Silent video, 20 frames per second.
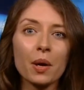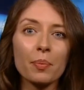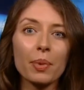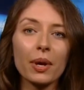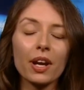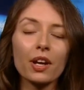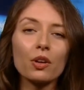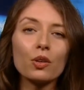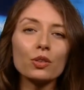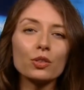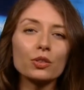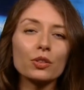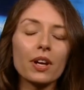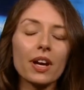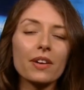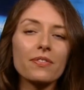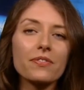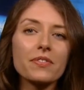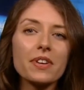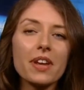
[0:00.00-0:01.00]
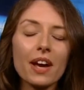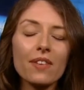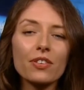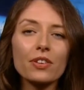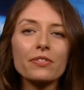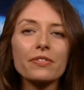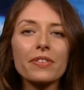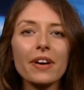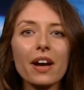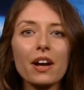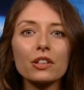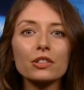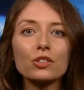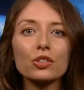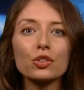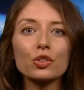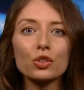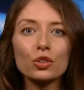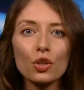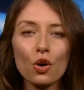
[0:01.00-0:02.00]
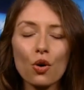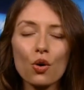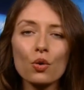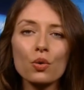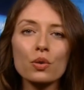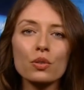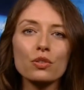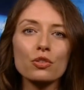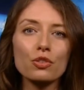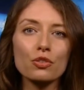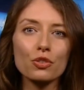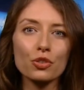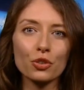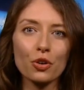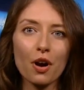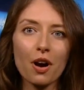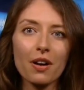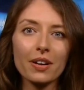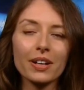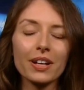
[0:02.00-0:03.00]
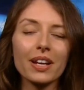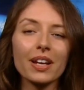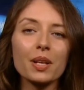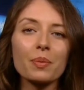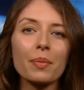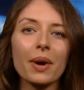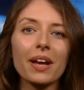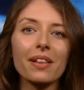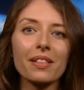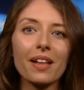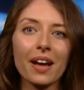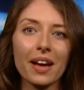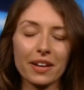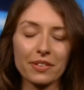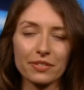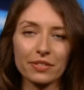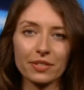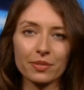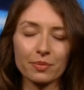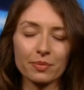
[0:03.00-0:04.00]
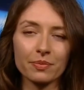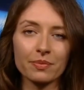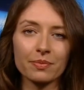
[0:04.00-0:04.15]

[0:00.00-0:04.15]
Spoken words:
But I also have never felt so strong in my life.